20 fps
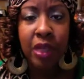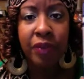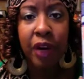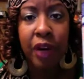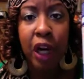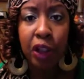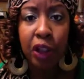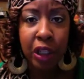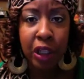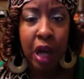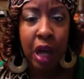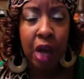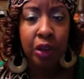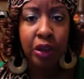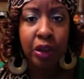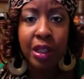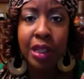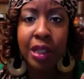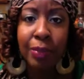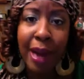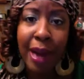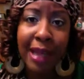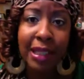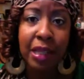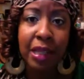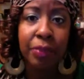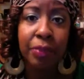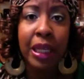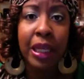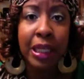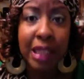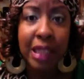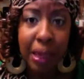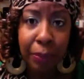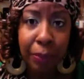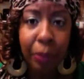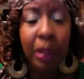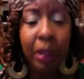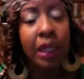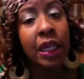of $100 to buy something
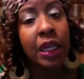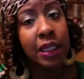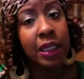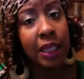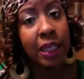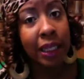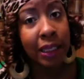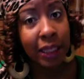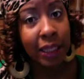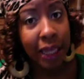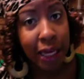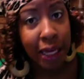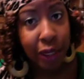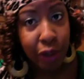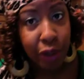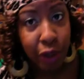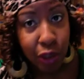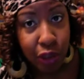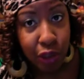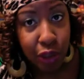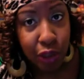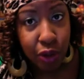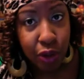separate to clean your.